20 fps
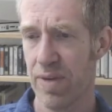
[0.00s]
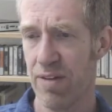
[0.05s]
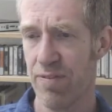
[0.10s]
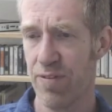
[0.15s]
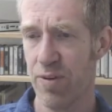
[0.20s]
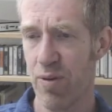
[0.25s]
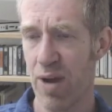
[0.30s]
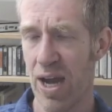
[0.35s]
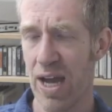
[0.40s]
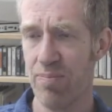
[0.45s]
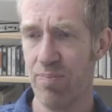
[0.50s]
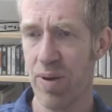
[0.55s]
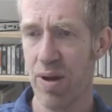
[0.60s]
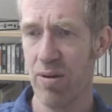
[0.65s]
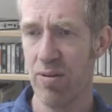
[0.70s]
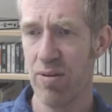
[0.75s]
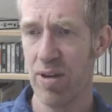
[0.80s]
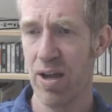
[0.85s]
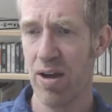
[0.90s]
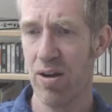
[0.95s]
if you had
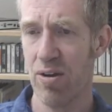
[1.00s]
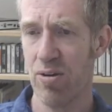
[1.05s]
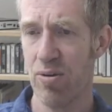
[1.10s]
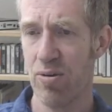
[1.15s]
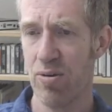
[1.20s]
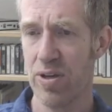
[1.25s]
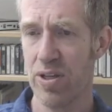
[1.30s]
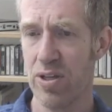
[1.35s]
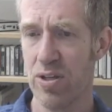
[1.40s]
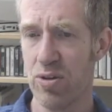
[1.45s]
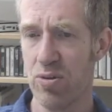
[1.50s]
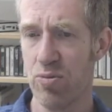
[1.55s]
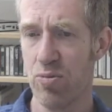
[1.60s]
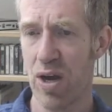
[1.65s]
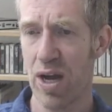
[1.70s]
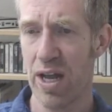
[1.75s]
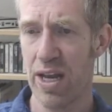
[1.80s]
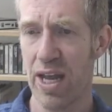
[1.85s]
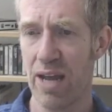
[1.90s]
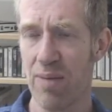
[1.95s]
polio, you
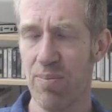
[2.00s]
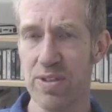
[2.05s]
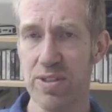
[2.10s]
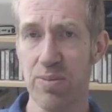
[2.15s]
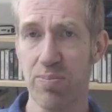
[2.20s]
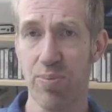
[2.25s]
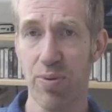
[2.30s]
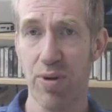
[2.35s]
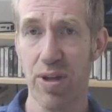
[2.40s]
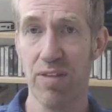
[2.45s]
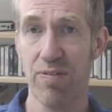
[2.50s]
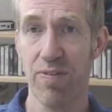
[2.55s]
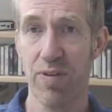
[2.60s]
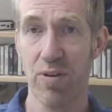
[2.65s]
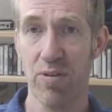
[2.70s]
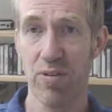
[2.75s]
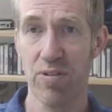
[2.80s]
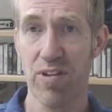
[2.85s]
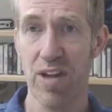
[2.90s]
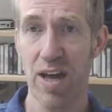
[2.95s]
were unable to breathe
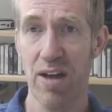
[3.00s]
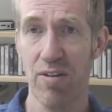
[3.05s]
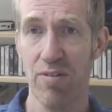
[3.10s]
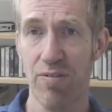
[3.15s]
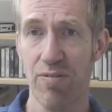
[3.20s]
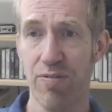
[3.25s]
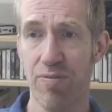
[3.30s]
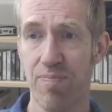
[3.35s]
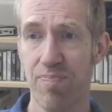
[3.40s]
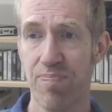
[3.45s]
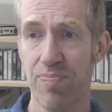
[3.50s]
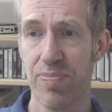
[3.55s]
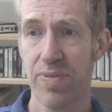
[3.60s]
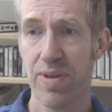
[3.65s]
for yourself.